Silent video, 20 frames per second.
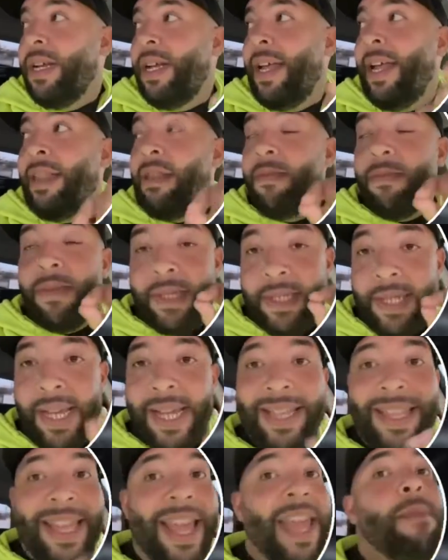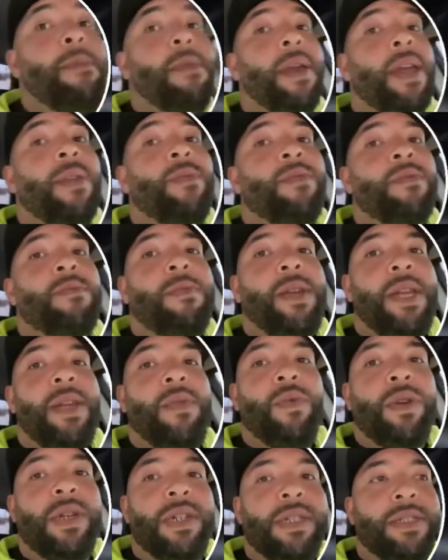And the mistake they made with me
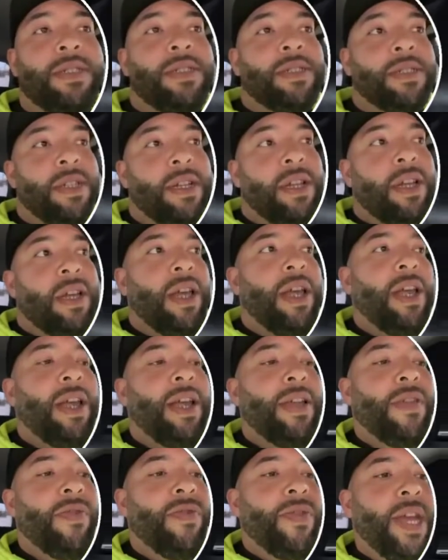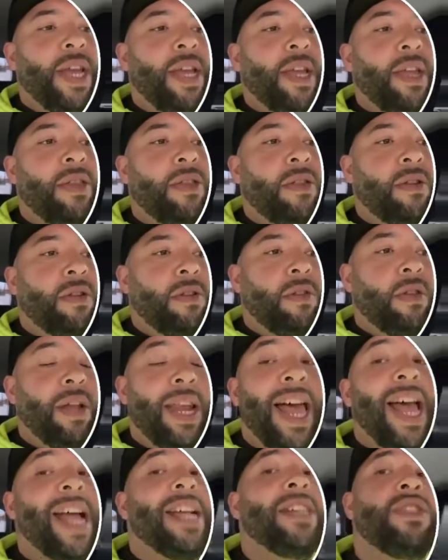was the
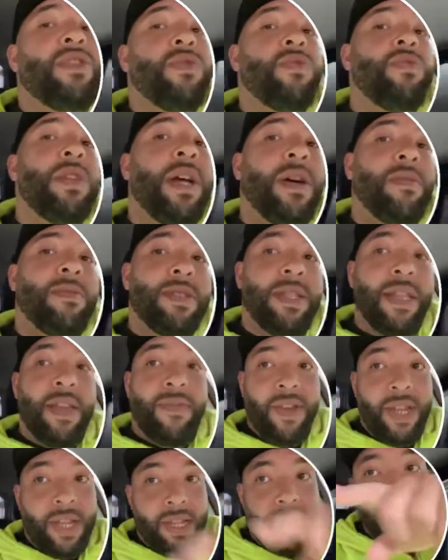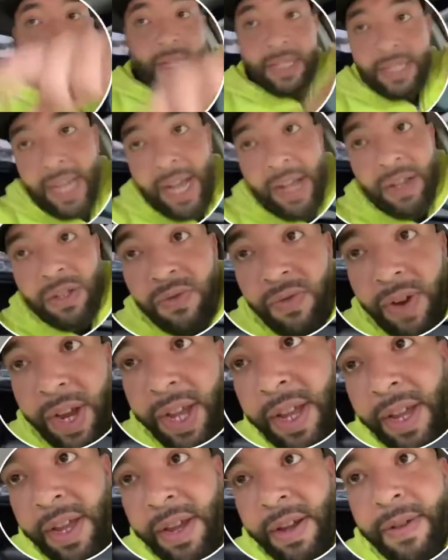last dude that was living in this house right
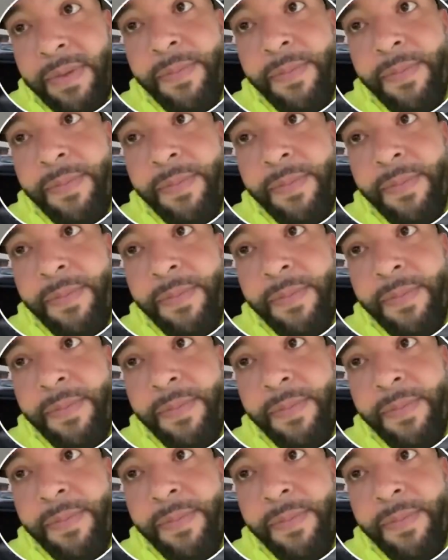here